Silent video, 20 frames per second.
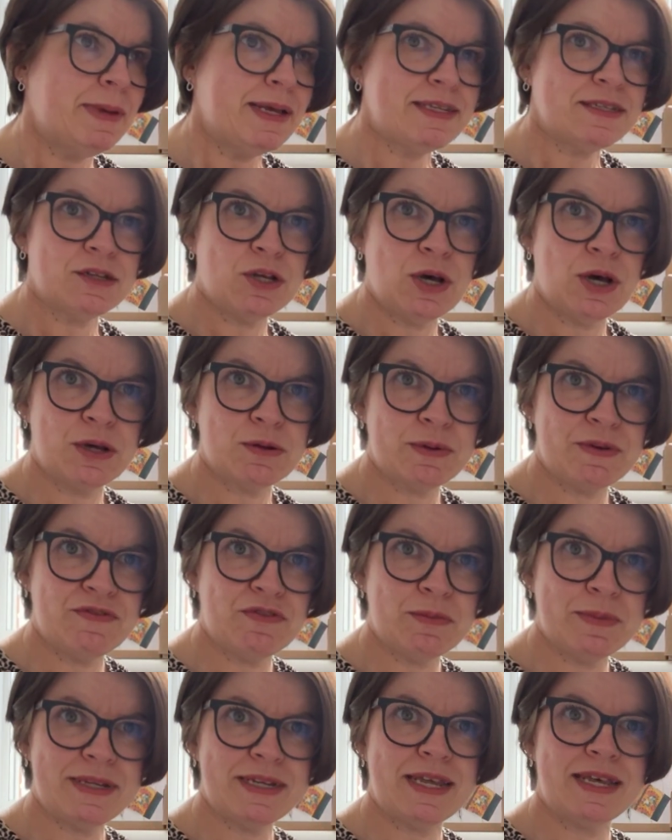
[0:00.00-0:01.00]
metal hardware
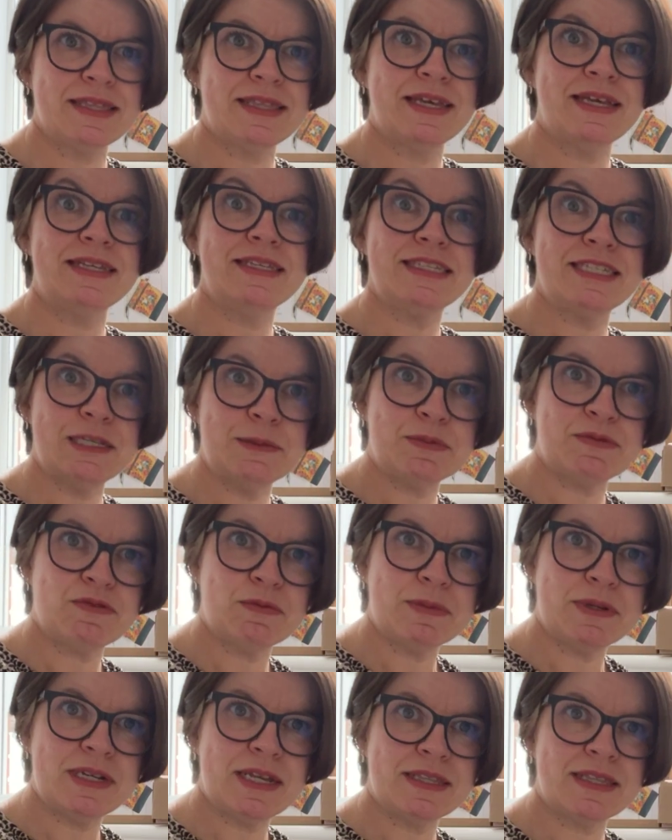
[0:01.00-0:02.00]
from another, zips
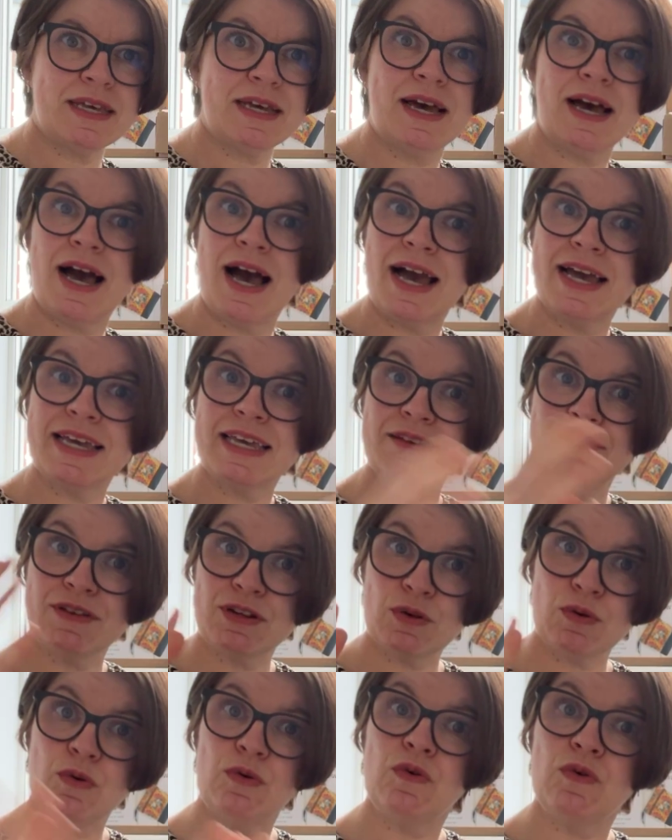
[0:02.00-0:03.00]
from another. I give
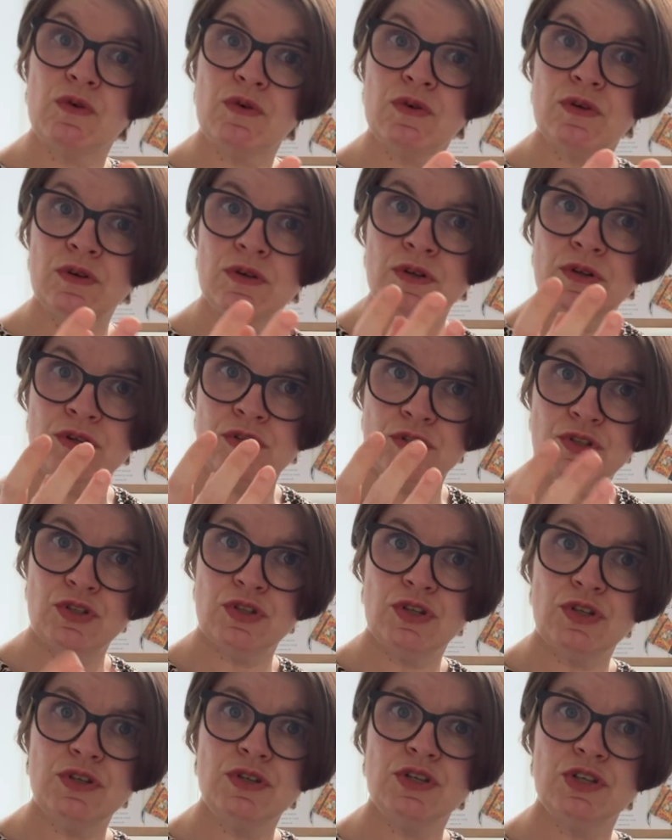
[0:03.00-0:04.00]
it all
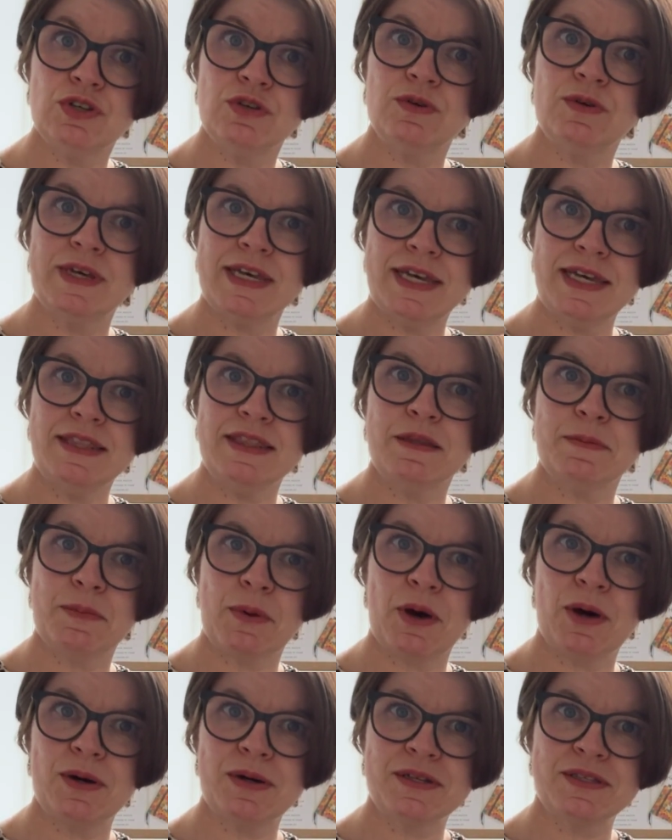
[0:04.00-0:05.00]
to you in the
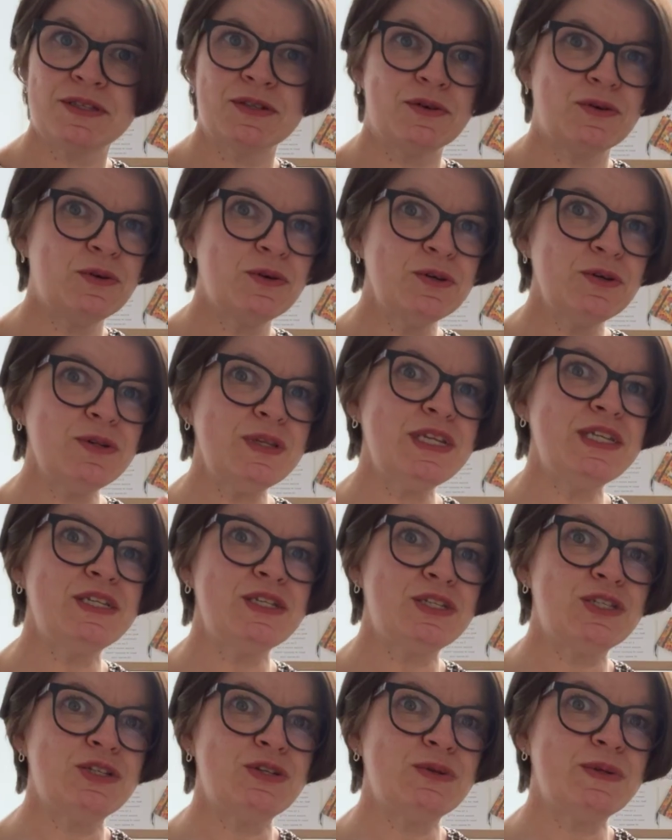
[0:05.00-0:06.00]
box. All you need
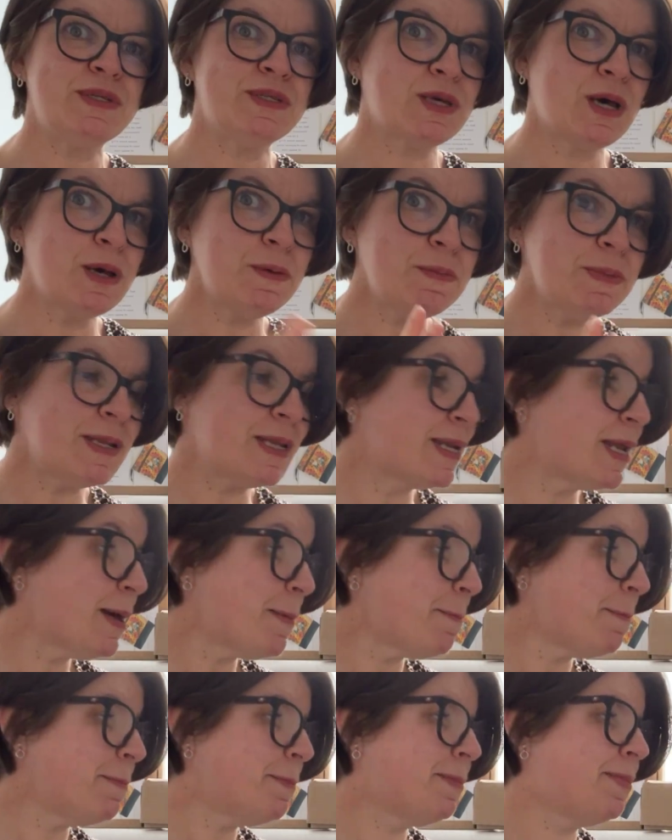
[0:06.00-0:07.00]
to do is open it
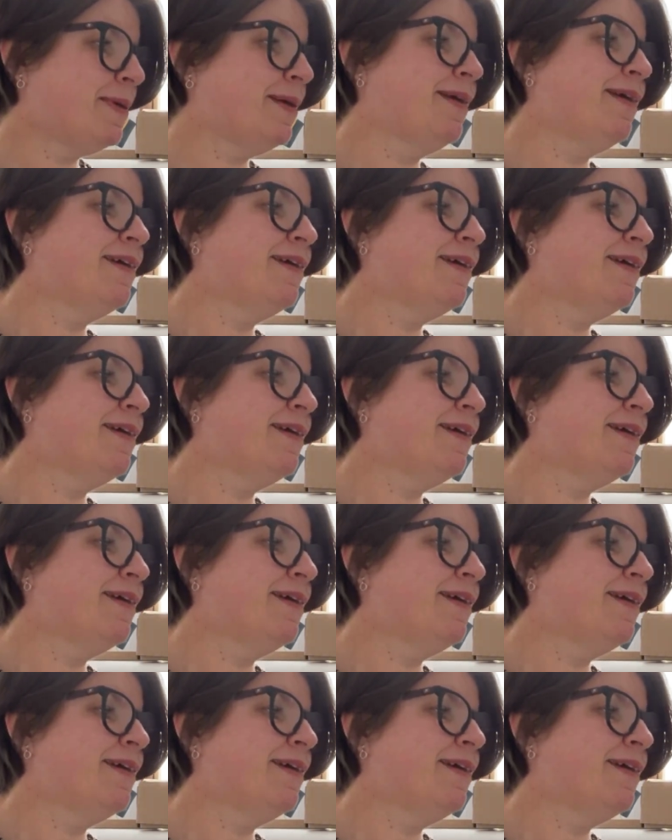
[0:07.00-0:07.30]
up,